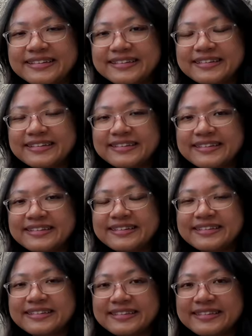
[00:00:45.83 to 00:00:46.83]

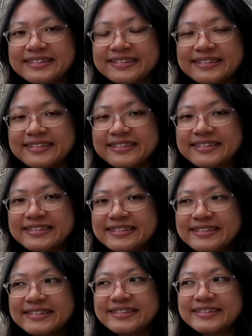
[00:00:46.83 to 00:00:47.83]

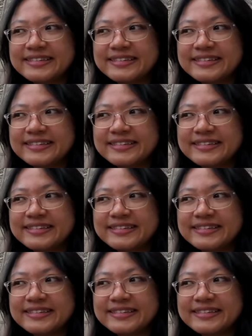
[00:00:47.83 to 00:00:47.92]
No words are spoken by the person on screen.